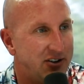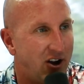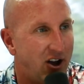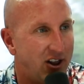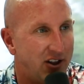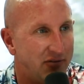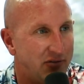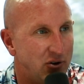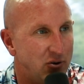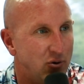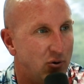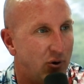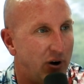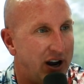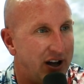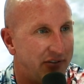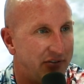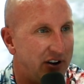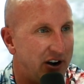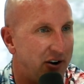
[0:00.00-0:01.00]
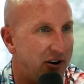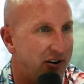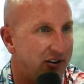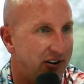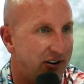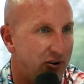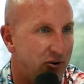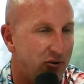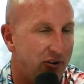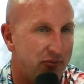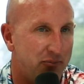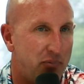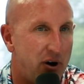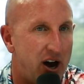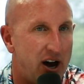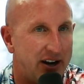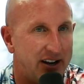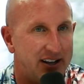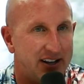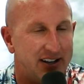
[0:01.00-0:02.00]
To all of you who are out there and who have
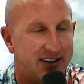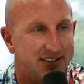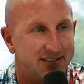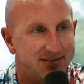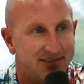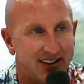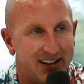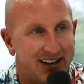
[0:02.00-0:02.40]
bought in.